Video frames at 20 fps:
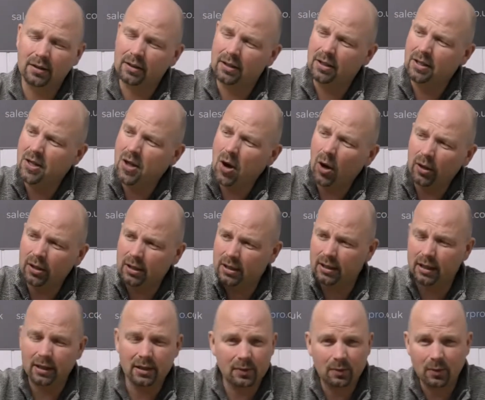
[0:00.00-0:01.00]

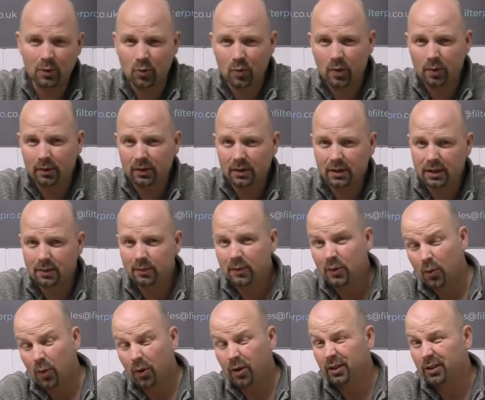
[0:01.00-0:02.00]
nonsense which people seem to
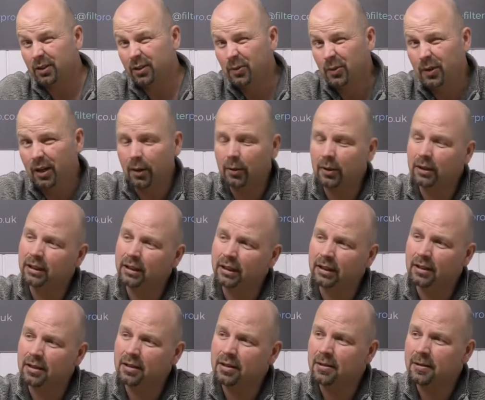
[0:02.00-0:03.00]
want to do
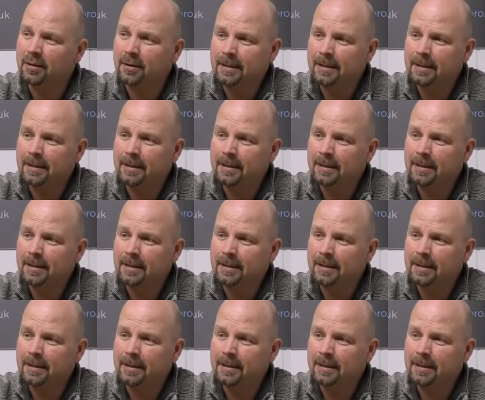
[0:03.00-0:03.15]
nowadays.